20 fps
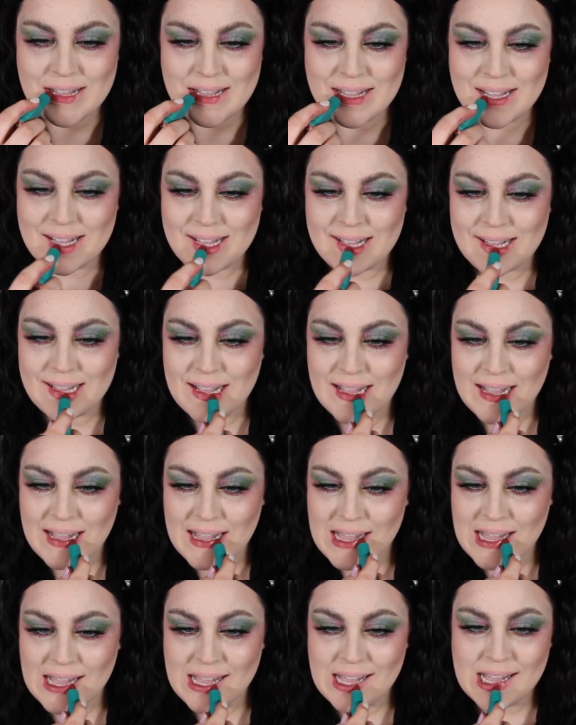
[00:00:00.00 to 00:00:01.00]

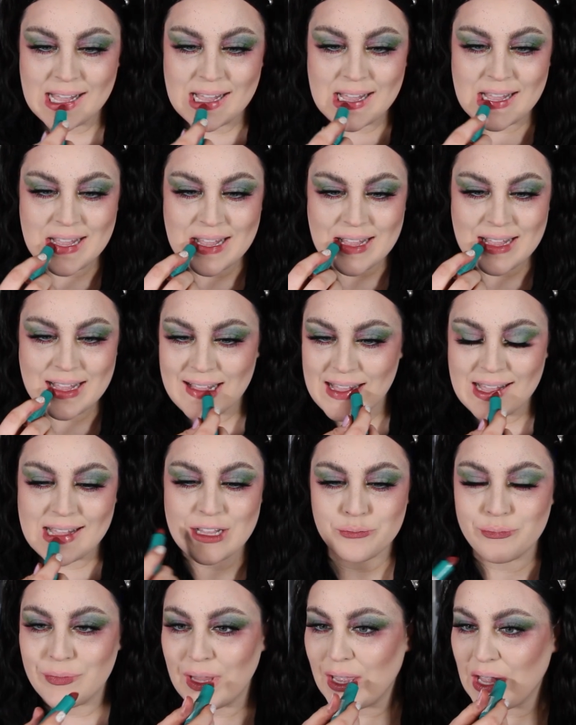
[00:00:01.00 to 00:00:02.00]

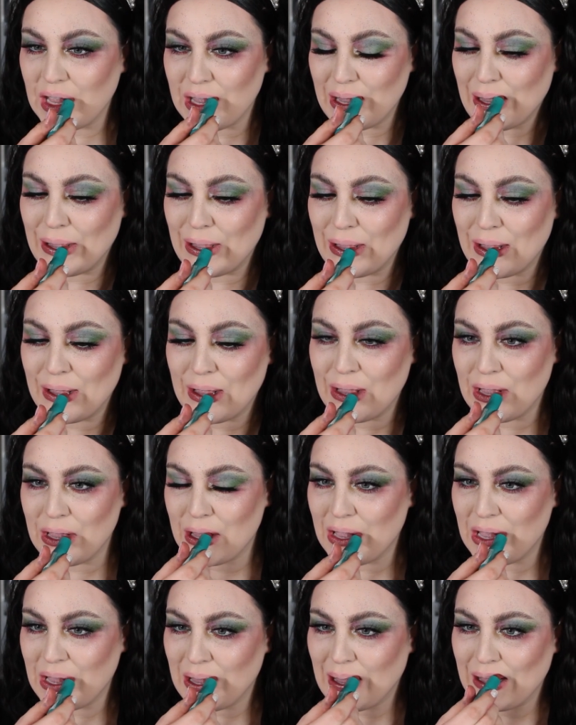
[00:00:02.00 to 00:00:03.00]

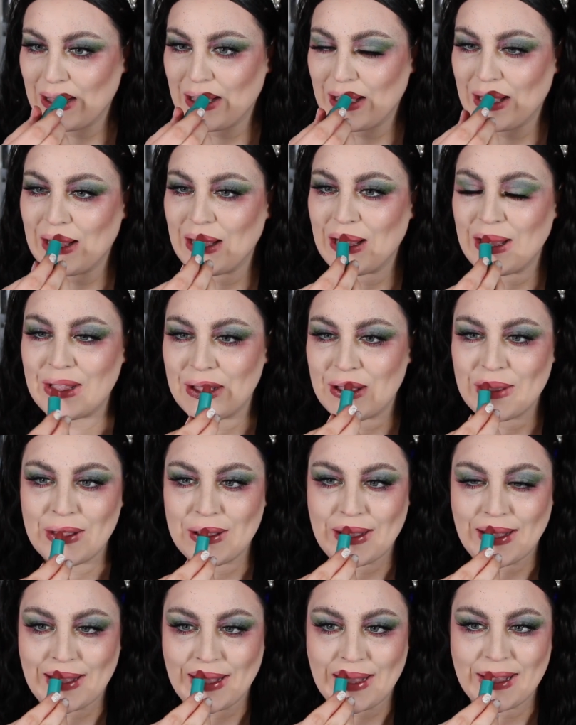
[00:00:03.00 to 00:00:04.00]

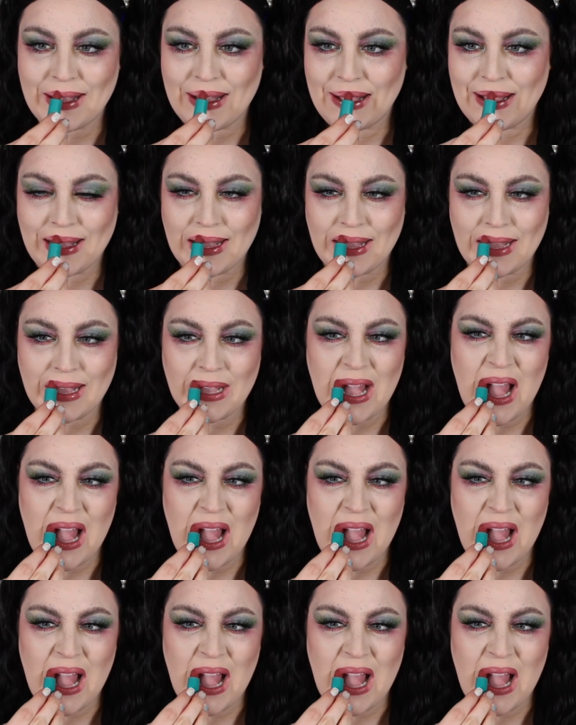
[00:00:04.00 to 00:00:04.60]
[no speech]